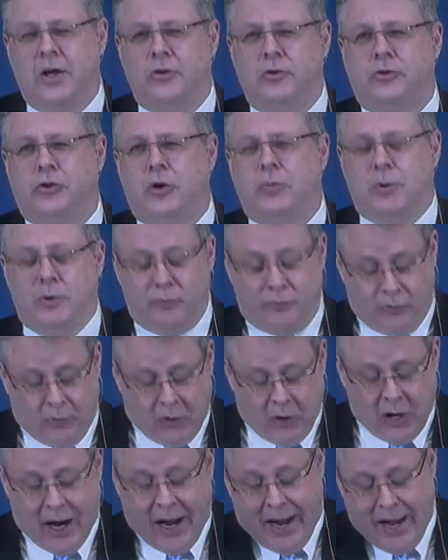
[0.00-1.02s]
So
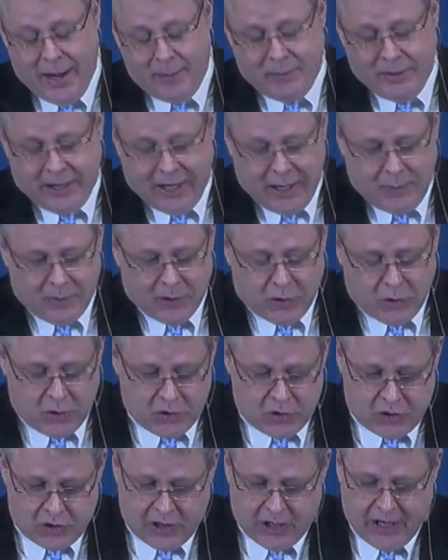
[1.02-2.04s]
before I became a
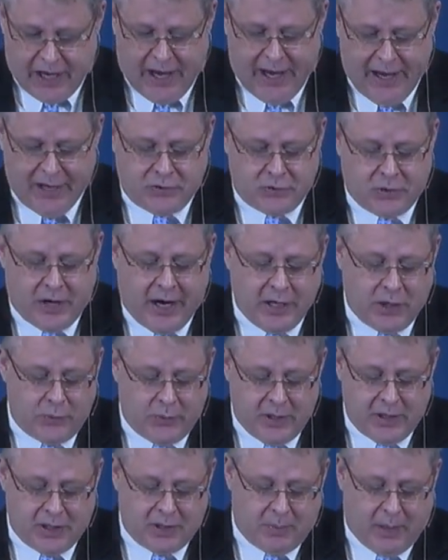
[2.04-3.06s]
Christian, I tried to
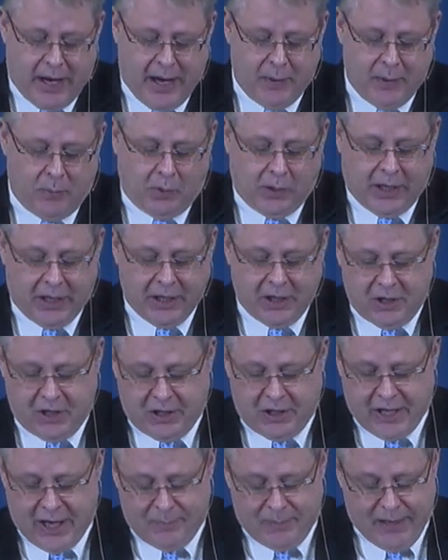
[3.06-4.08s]
read the Bible. I
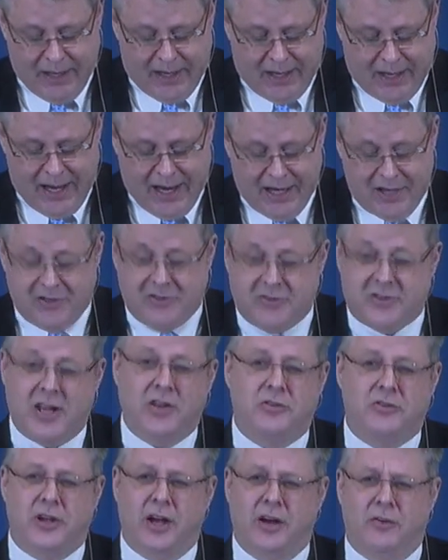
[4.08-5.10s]
could not make any
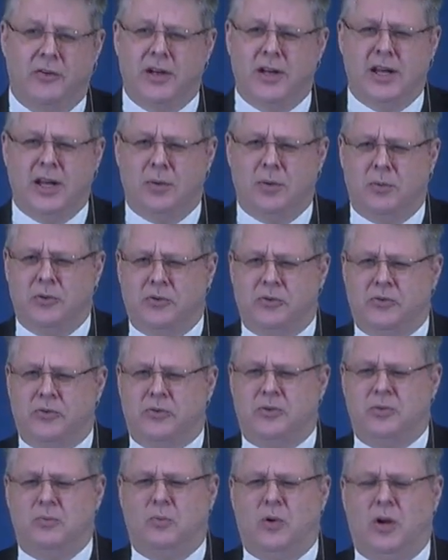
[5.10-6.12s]
sense of it. It
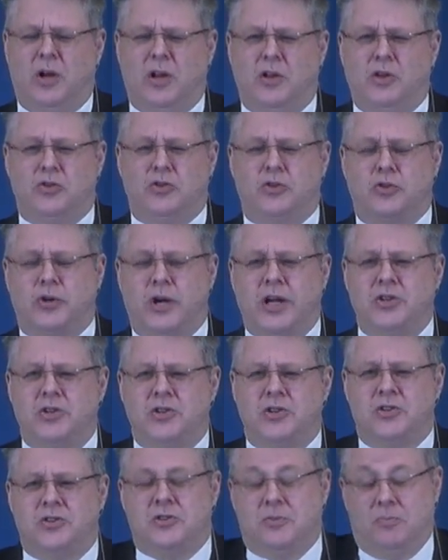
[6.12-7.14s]
was one of the
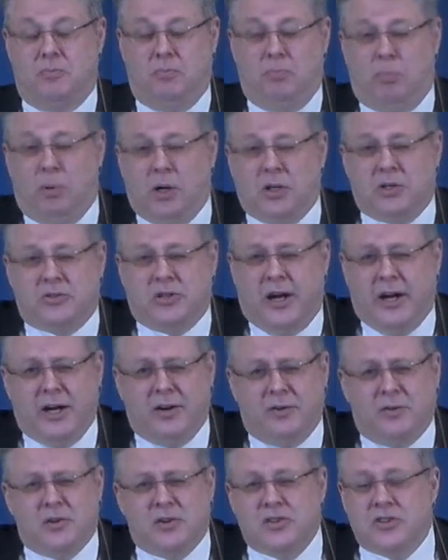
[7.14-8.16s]
strangest books I'd
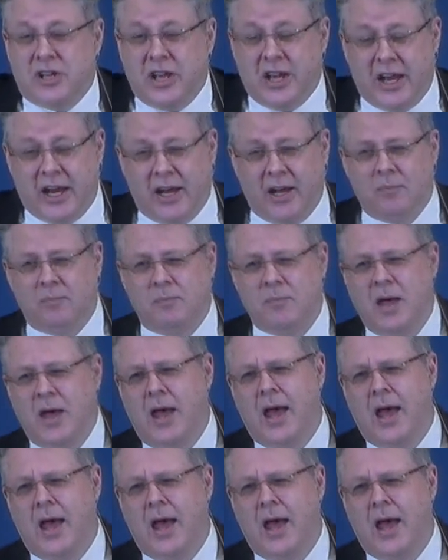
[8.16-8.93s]
ever seen.